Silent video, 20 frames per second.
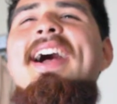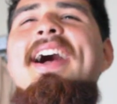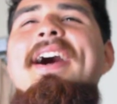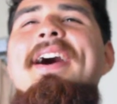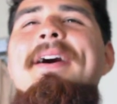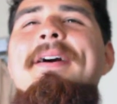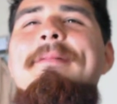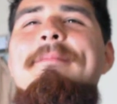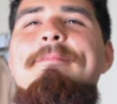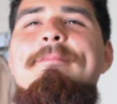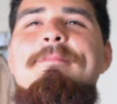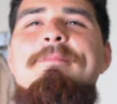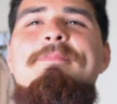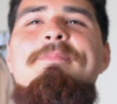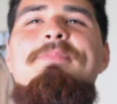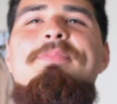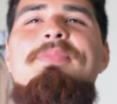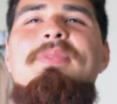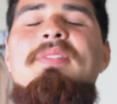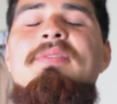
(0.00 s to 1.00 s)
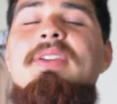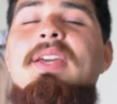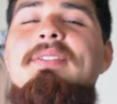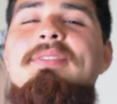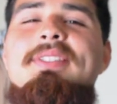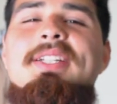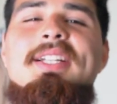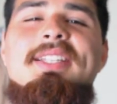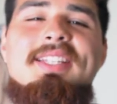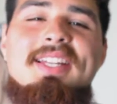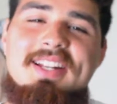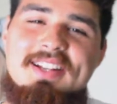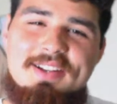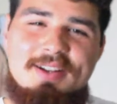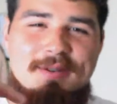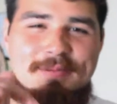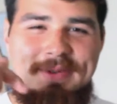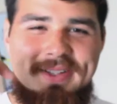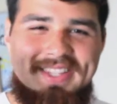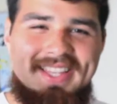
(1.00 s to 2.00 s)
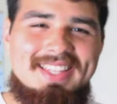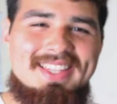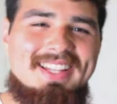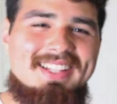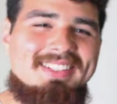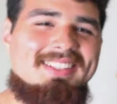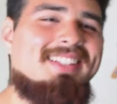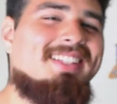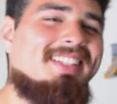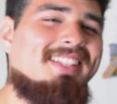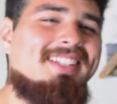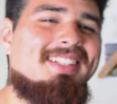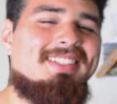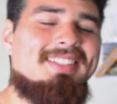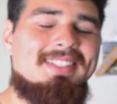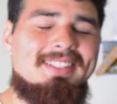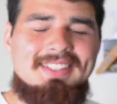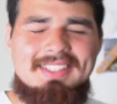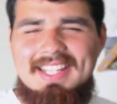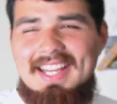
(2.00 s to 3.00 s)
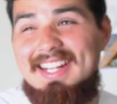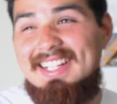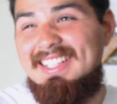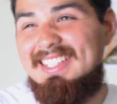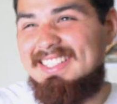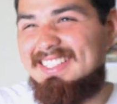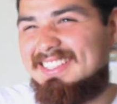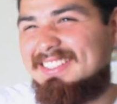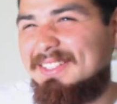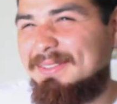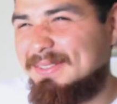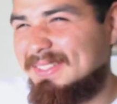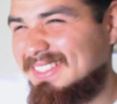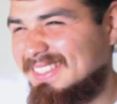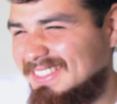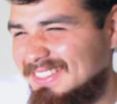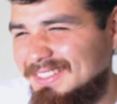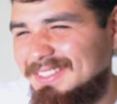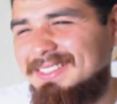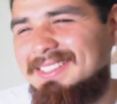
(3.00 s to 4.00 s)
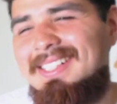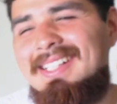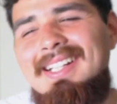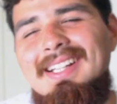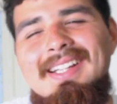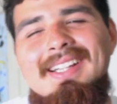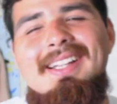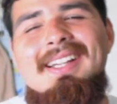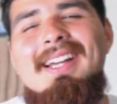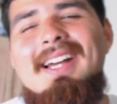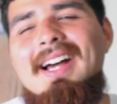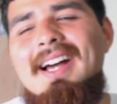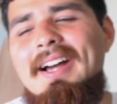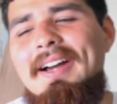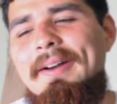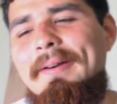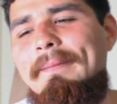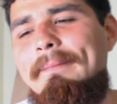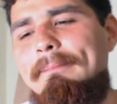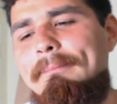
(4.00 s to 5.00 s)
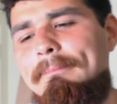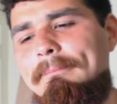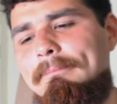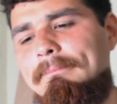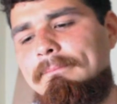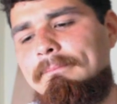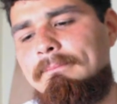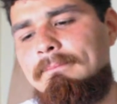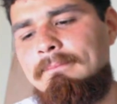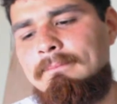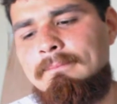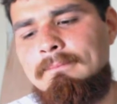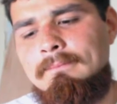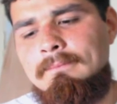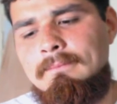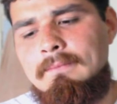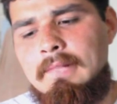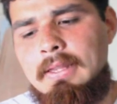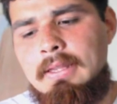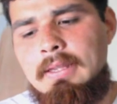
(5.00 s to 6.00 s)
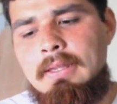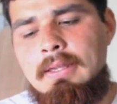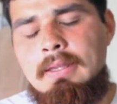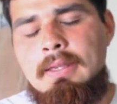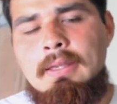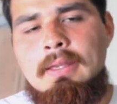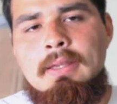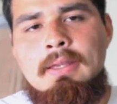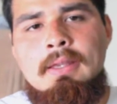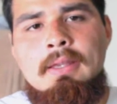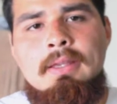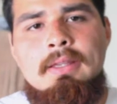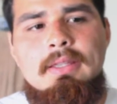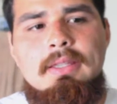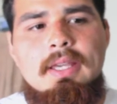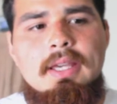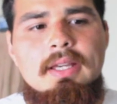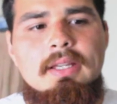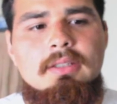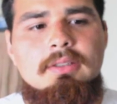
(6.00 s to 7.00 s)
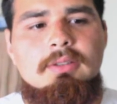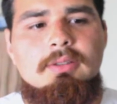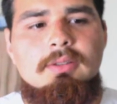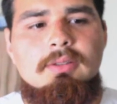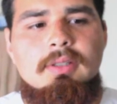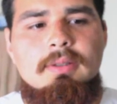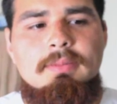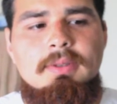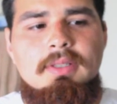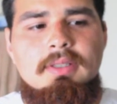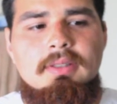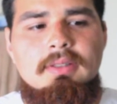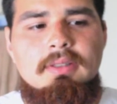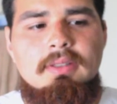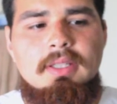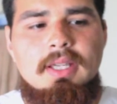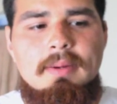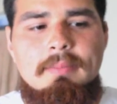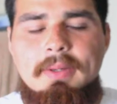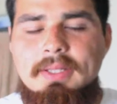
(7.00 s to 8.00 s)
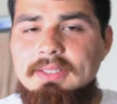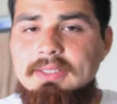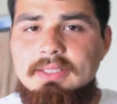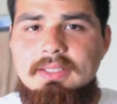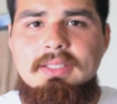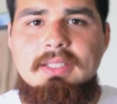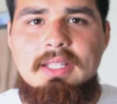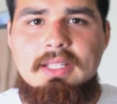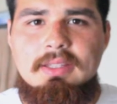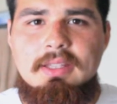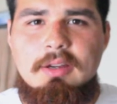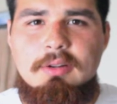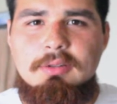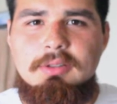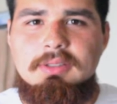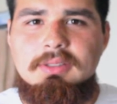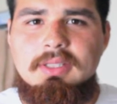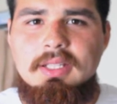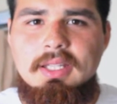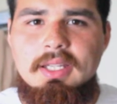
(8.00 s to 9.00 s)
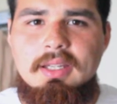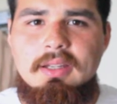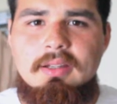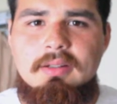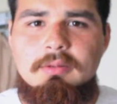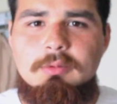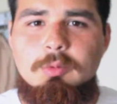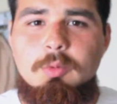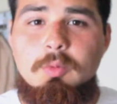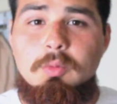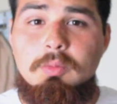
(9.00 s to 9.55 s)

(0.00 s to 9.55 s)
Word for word: um, if you haven't checked that out I'll put that down in the link down in the description too um, yeah so i mean yeah basically that, that was like